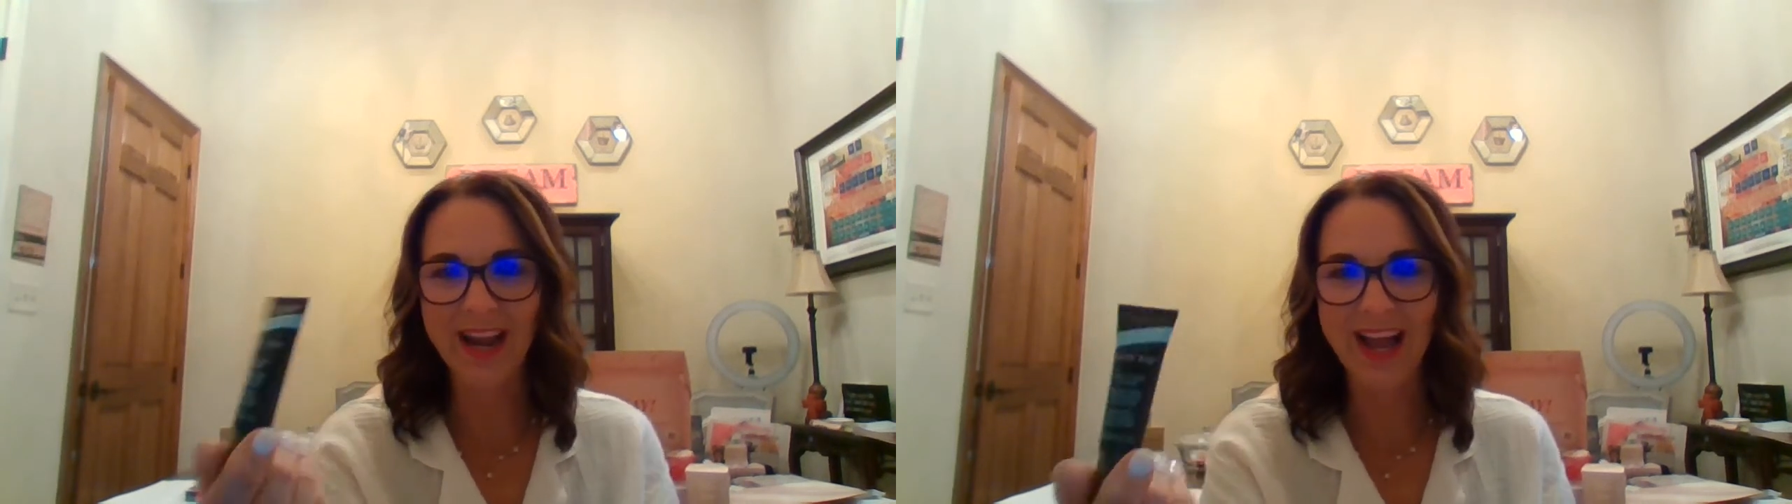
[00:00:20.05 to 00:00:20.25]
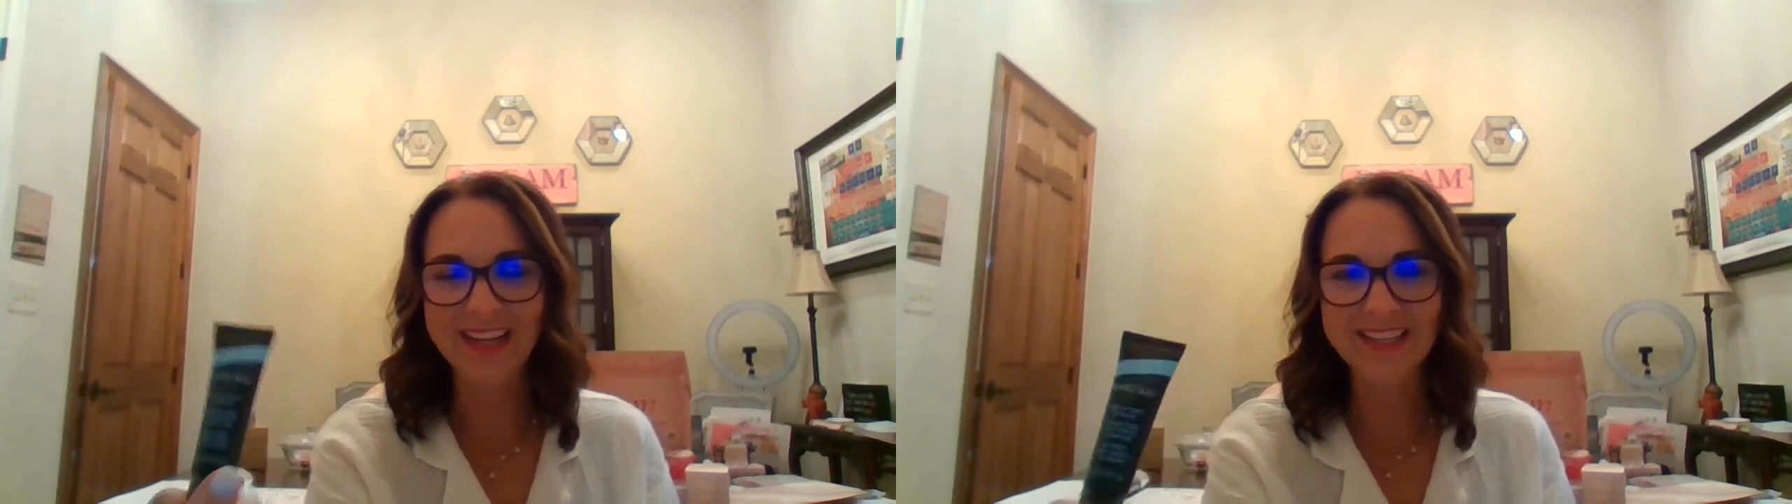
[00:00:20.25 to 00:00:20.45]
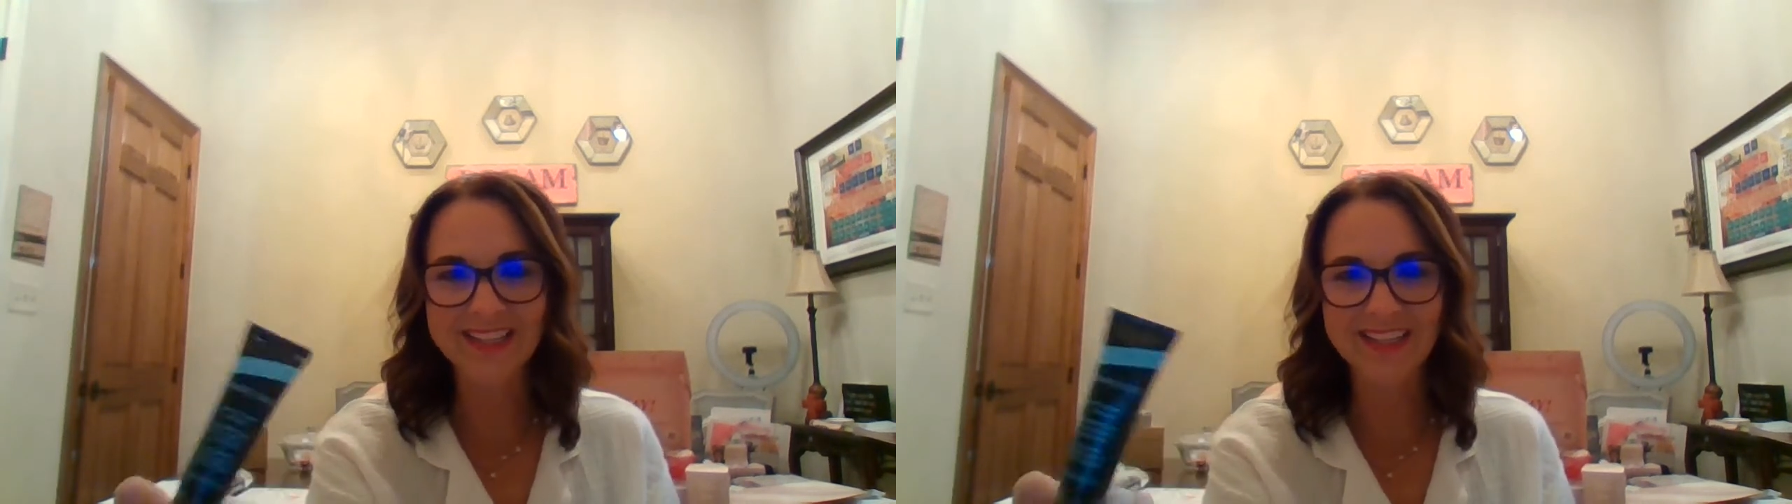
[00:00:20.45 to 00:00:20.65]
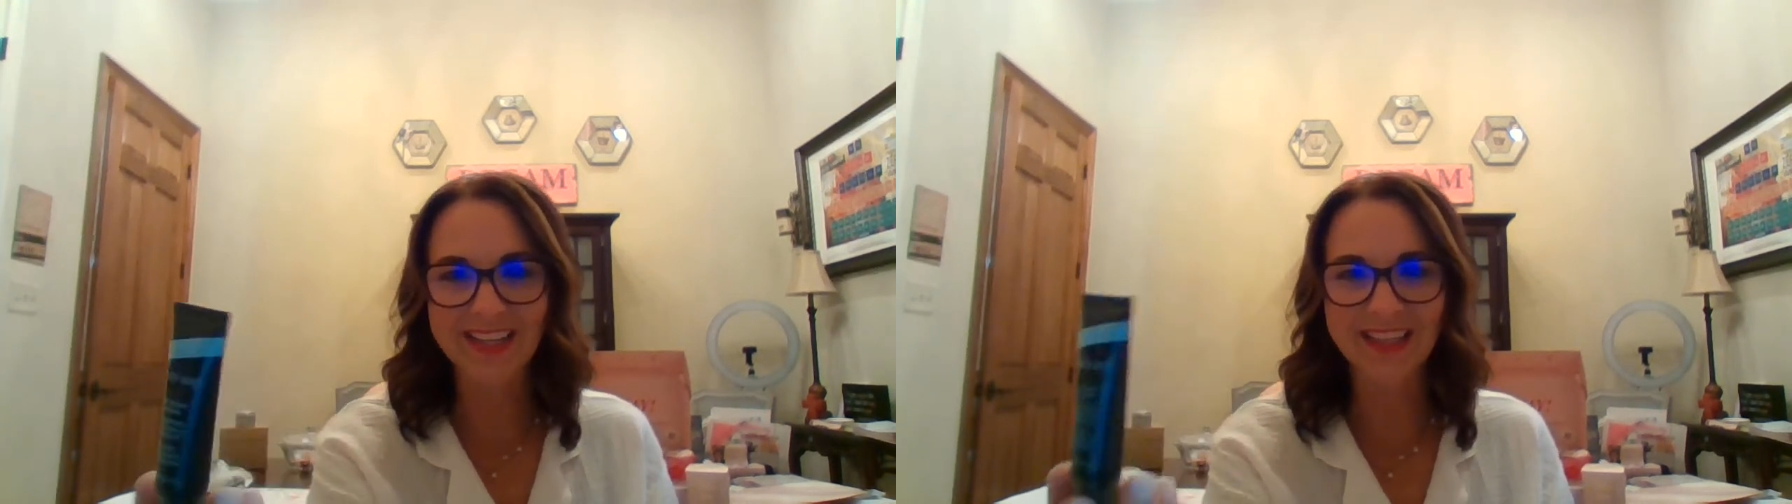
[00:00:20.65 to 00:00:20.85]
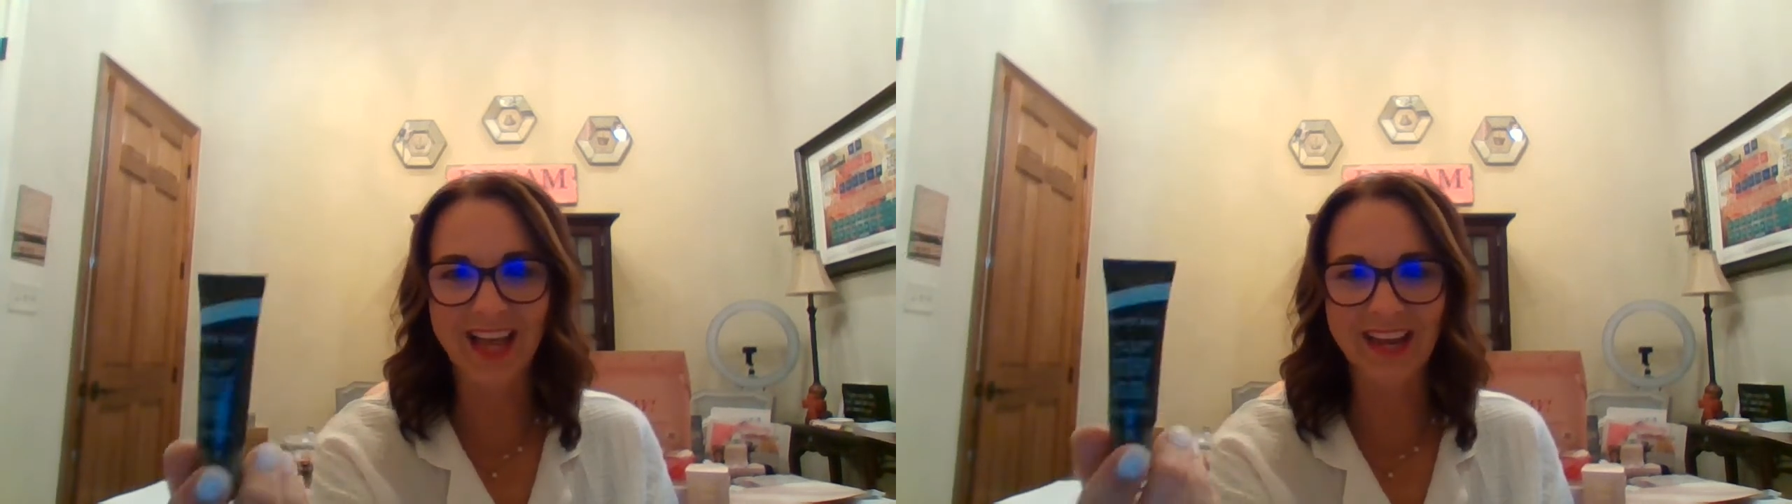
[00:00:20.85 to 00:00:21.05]
I can
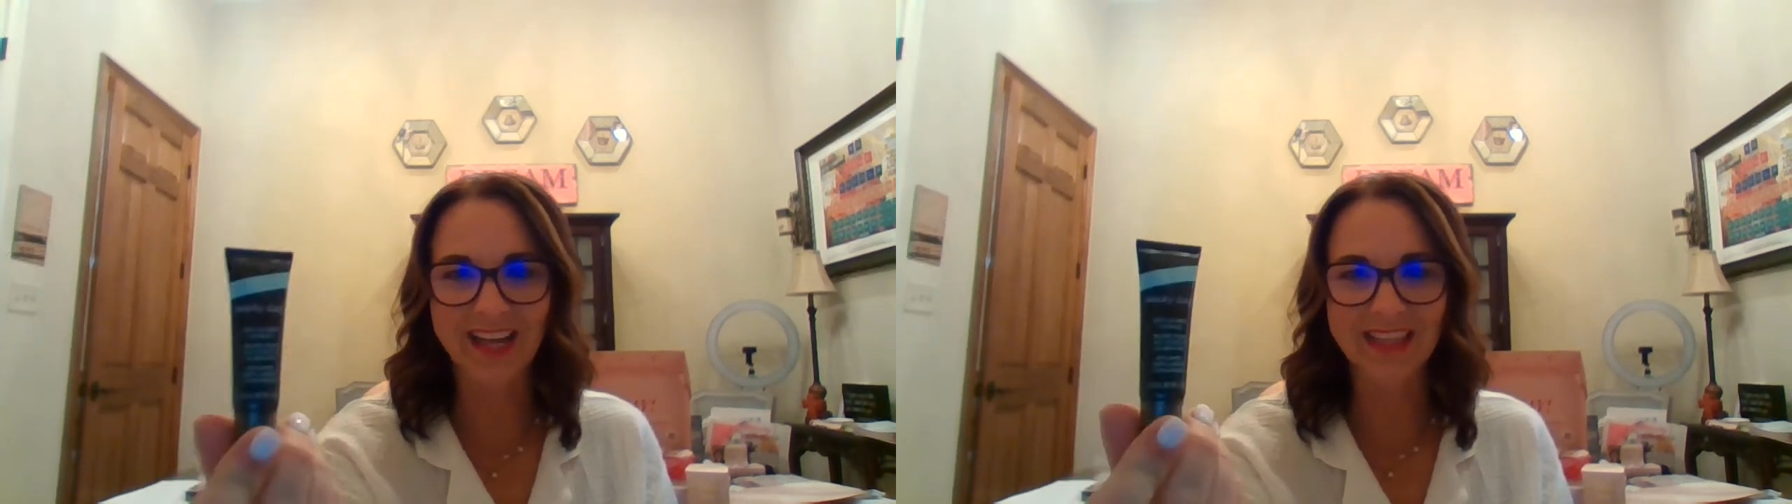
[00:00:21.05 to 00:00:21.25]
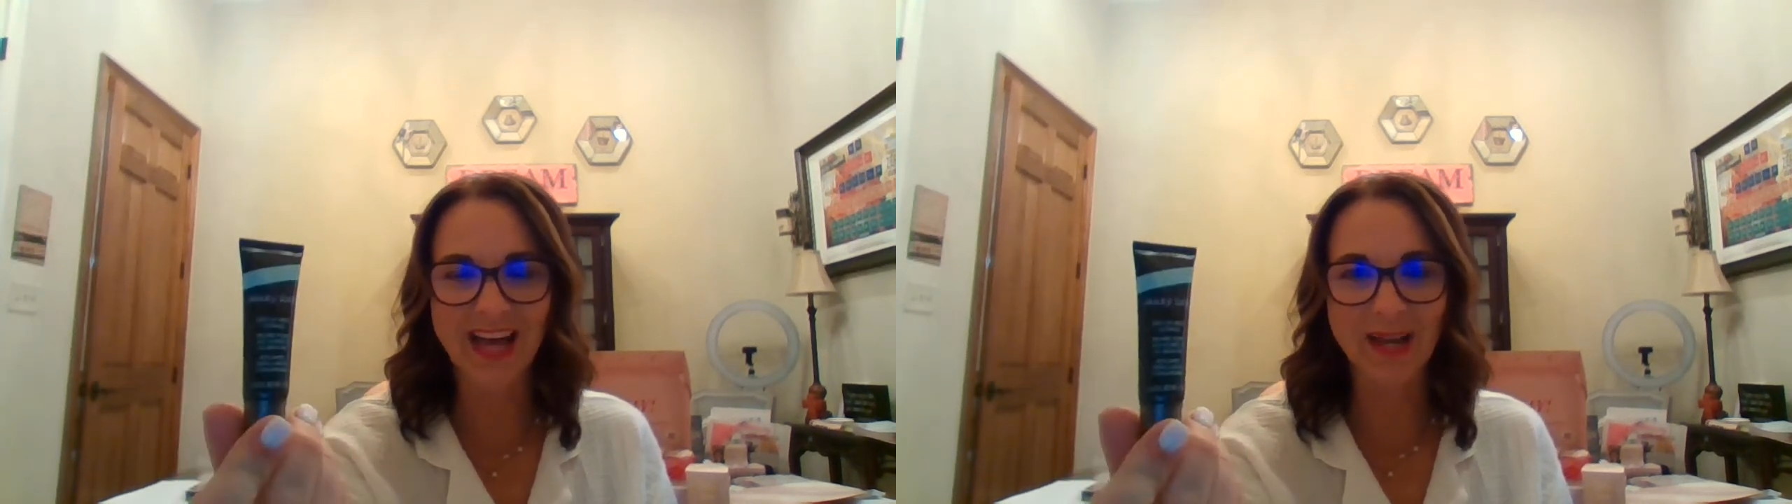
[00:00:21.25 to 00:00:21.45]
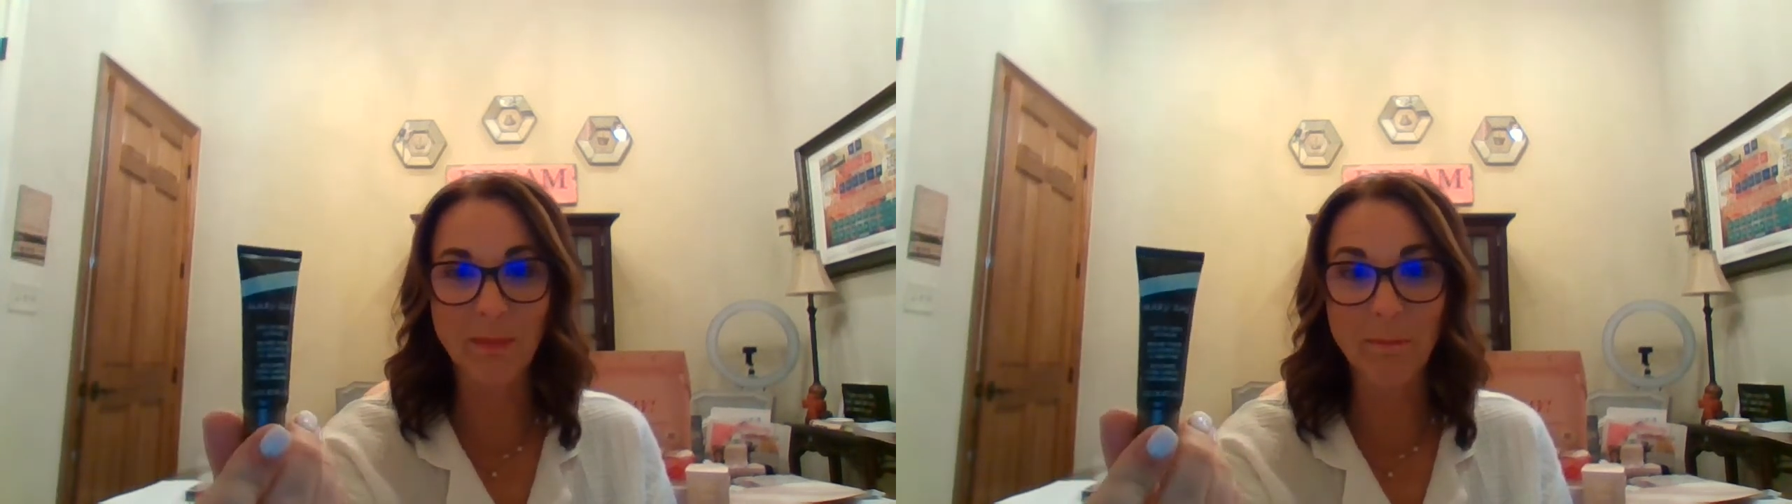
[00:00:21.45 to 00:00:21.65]
see like a lot of